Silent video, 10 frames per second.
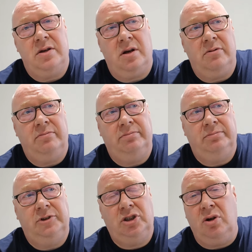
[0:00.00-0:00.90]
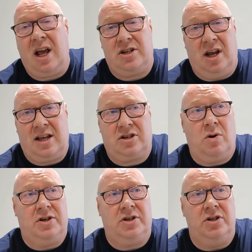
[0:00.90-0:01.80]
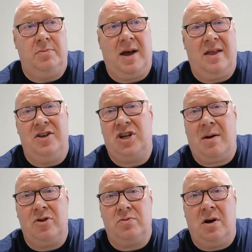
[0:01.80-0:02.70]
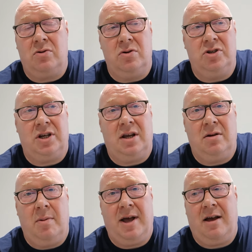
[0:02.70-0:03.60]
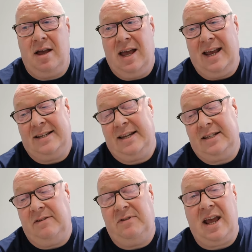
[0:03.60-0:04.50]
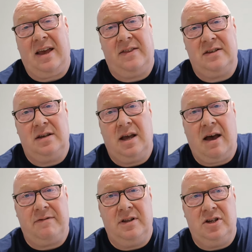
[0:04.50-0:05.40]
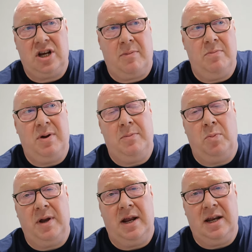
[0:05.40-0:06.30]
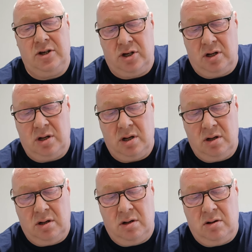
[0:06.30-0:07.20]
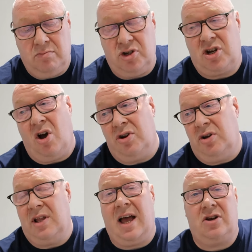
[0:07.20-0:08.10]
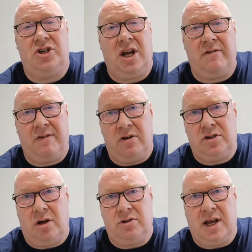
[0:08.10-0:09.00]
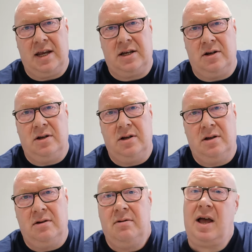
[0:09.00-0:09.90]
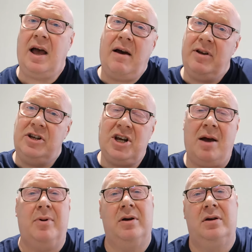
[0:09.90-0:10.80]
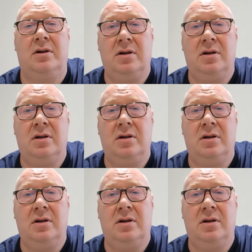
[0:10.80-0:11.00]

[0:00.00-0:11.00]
So, she could actually ask questions about the jab as well, couldn't she? About excessive deaths after the jab and people being injured. But she can't do that because she had a photo taken having a jab.